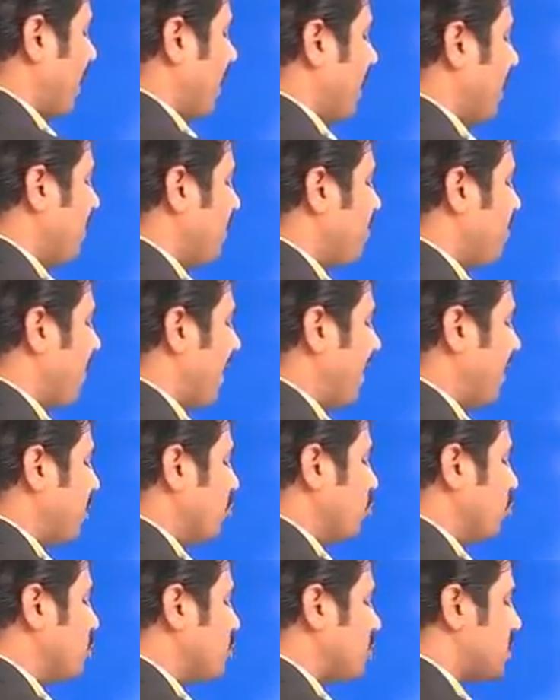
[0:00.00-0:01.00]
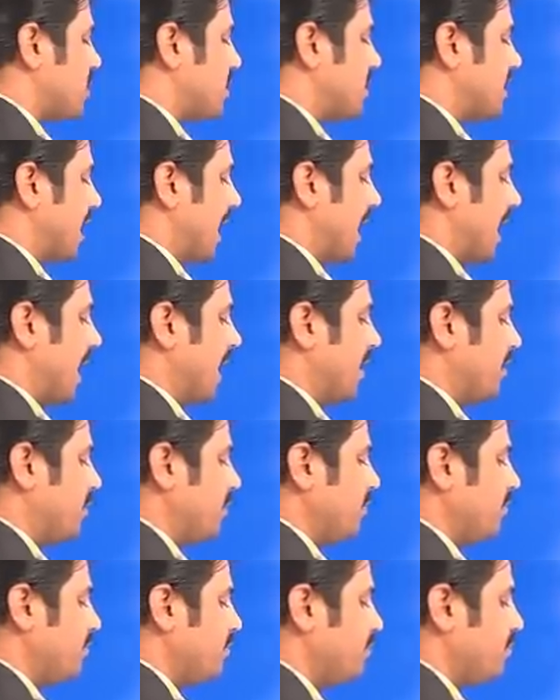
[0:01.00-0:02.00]
if I use
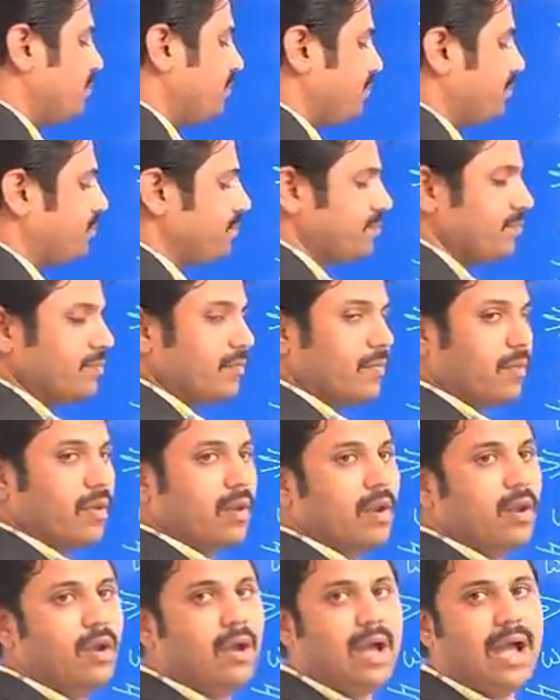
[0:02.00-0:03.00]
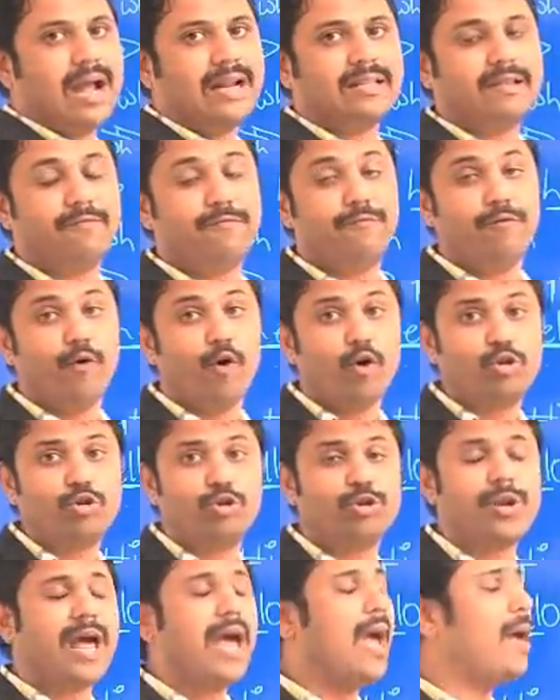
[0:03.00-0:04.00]
done, at the
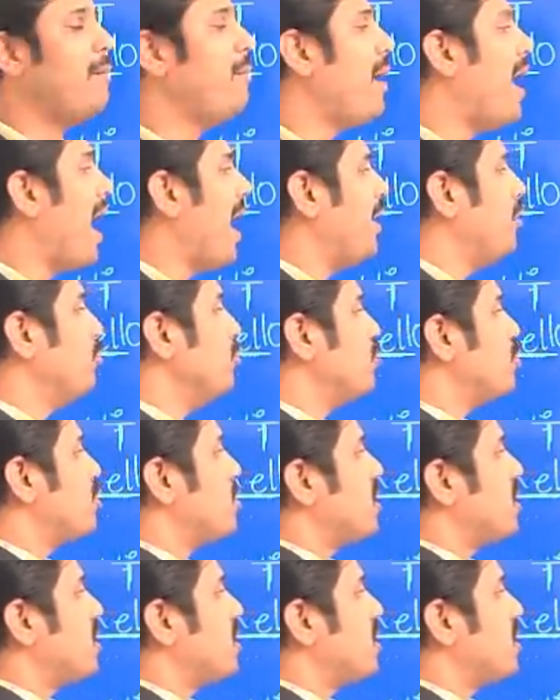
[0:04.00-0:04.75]
fourth time I use